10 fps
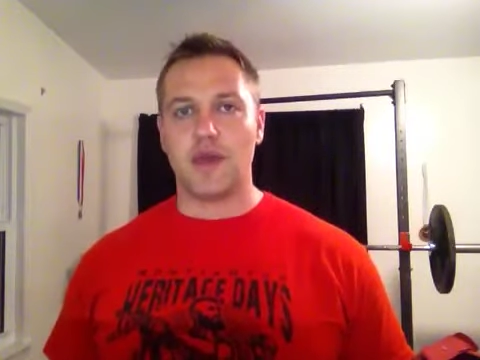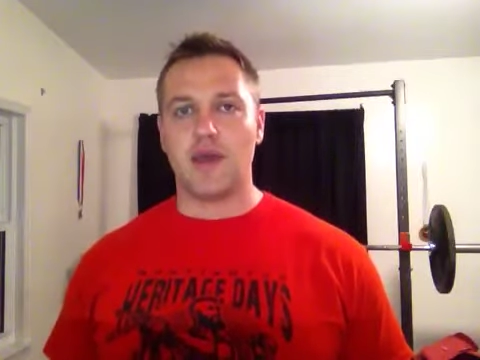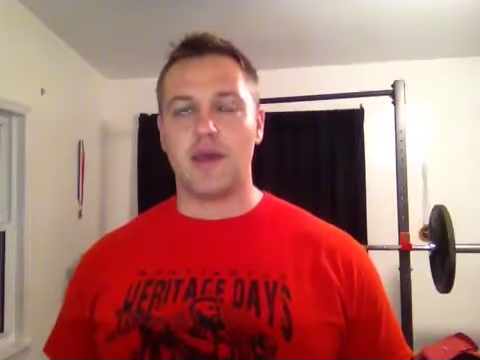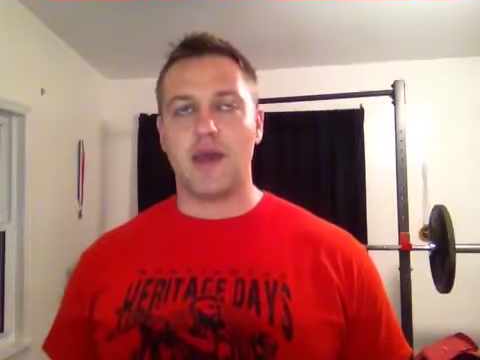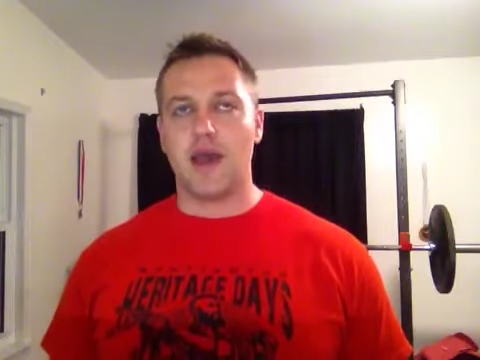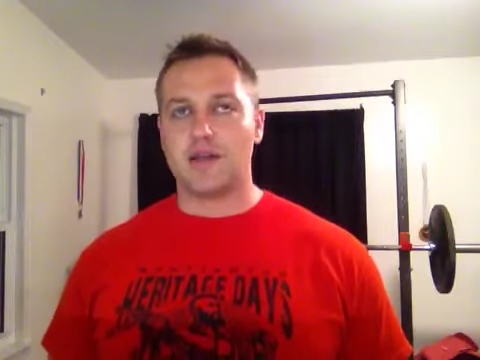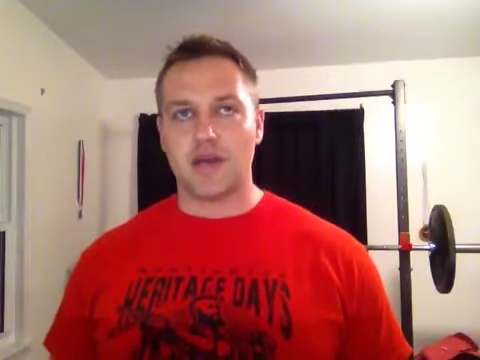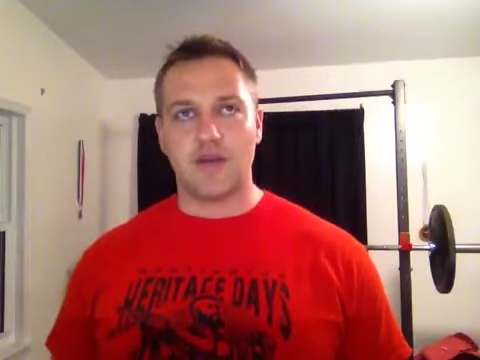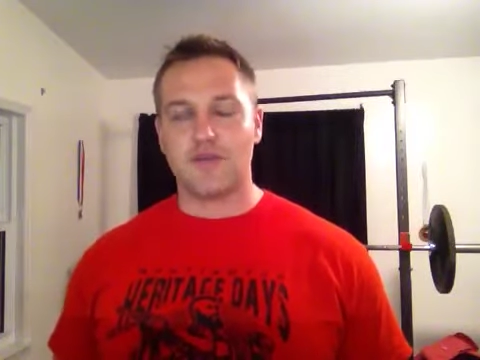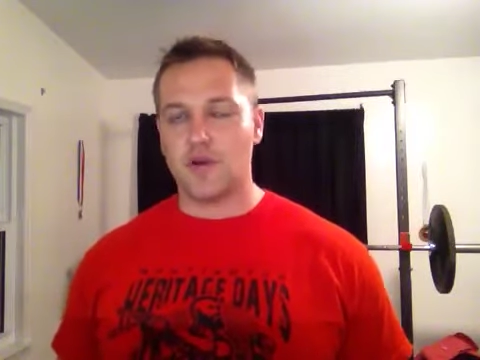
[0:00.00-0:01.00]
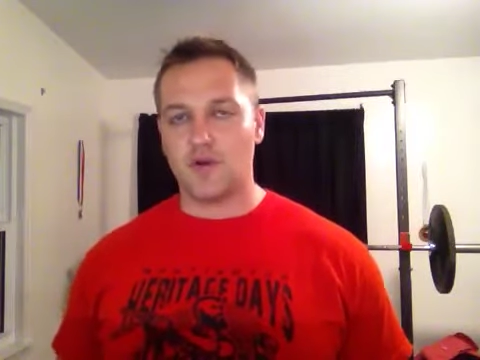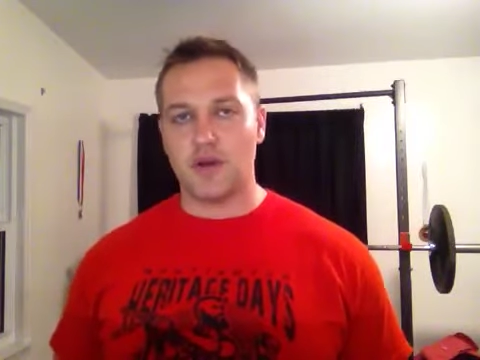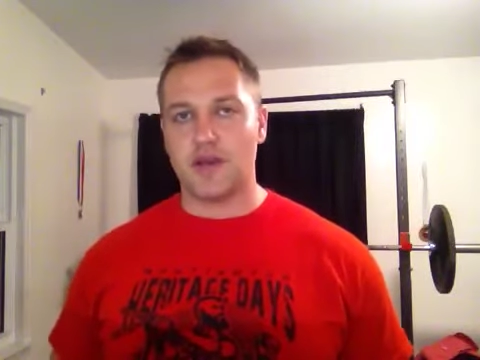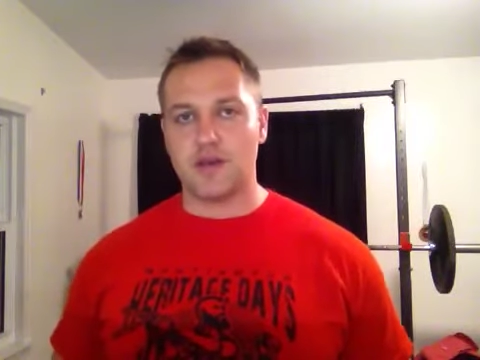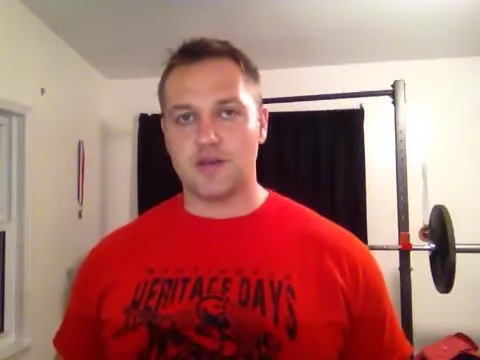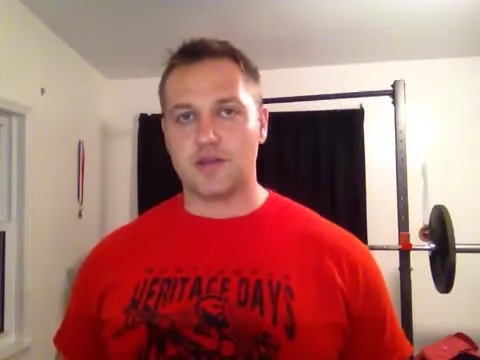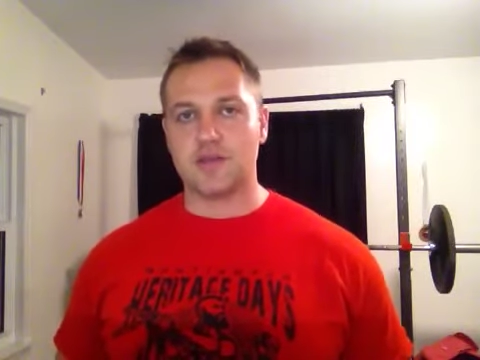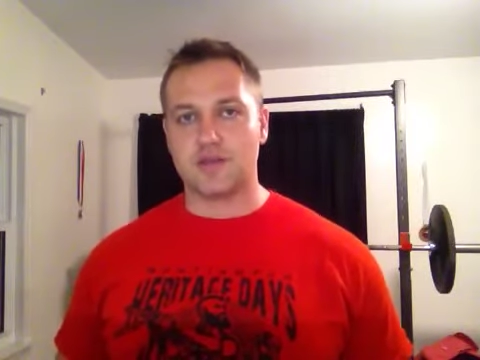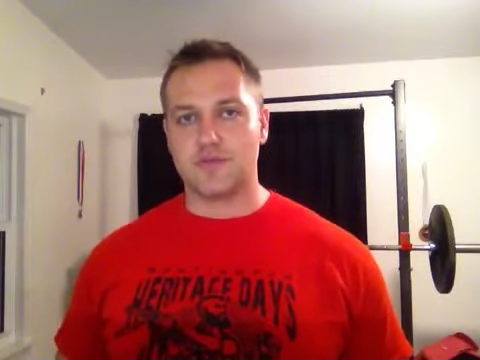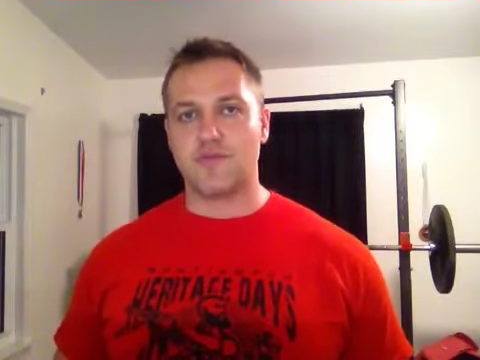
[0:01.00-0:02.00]
I try to throw it in
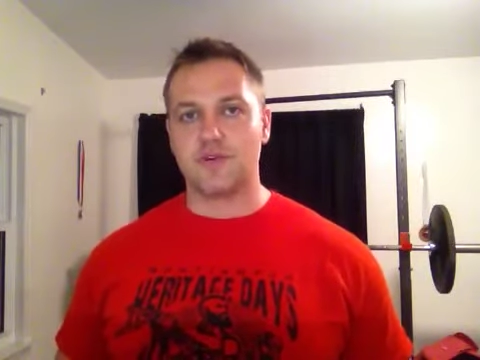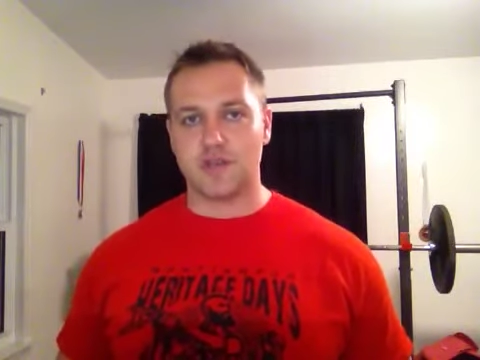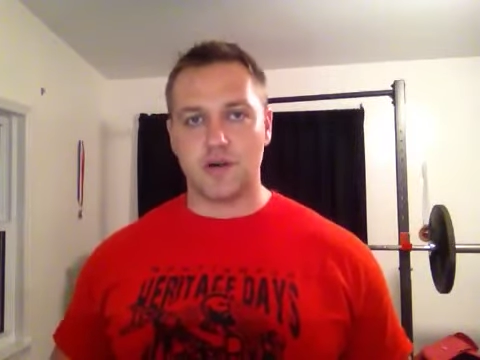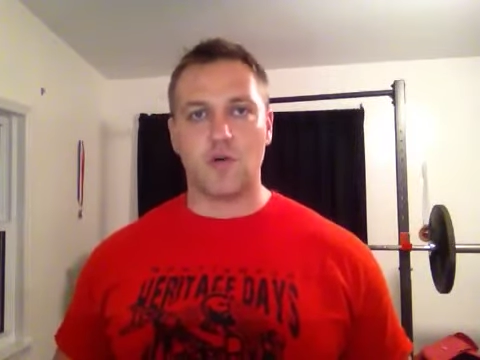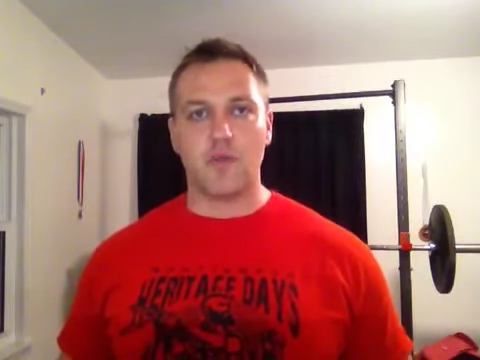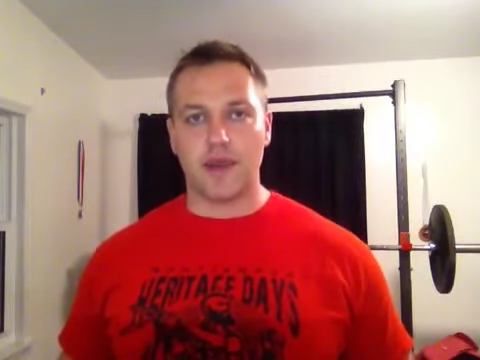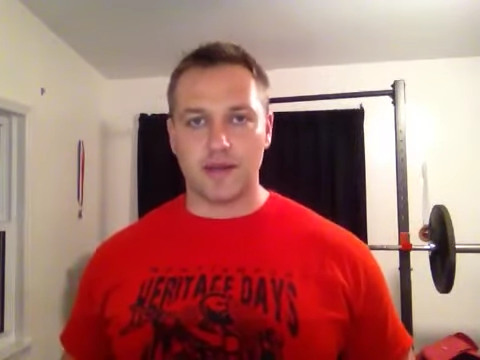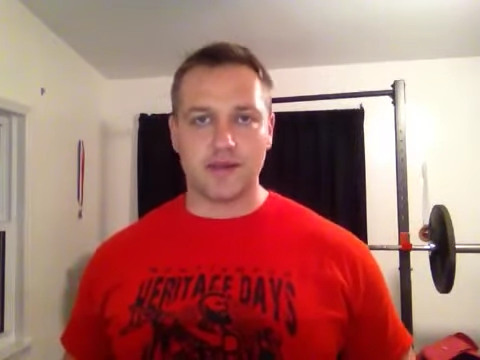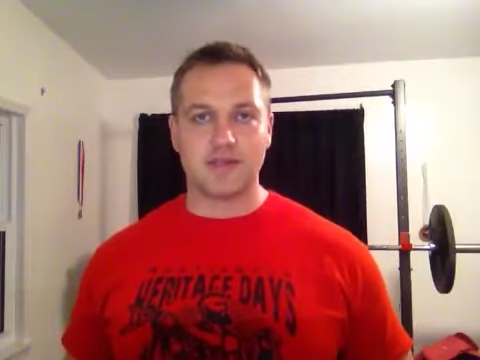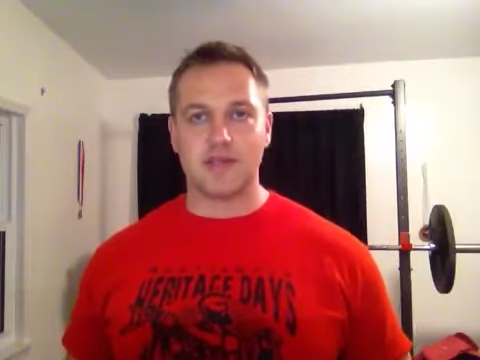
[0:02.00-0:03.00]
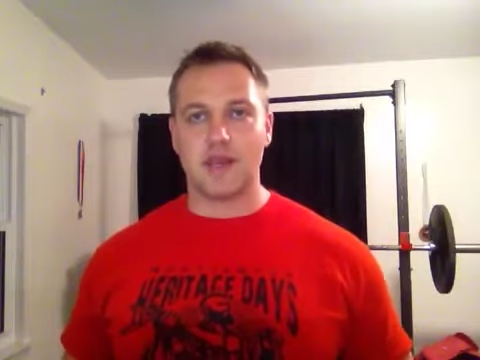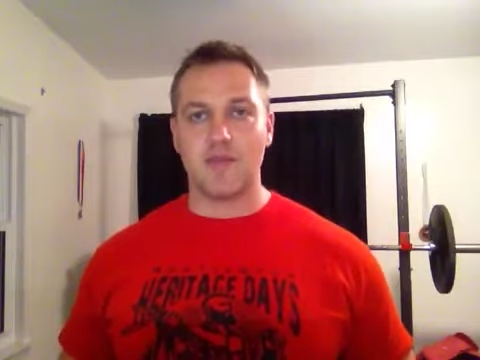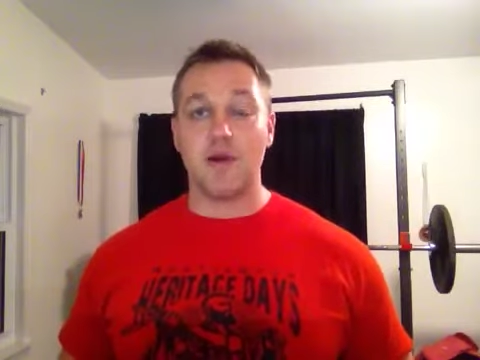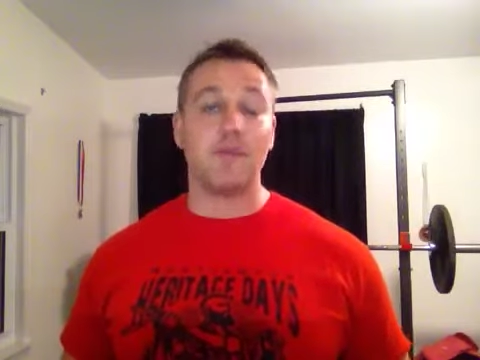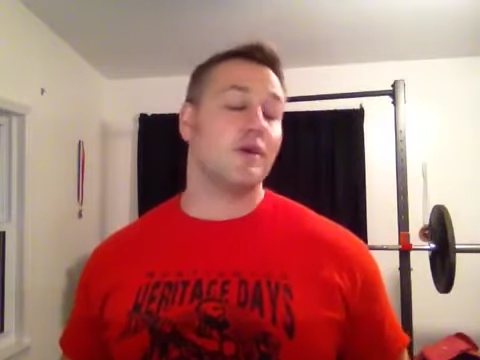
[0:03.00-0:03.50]
just for general maintenance and to keep up,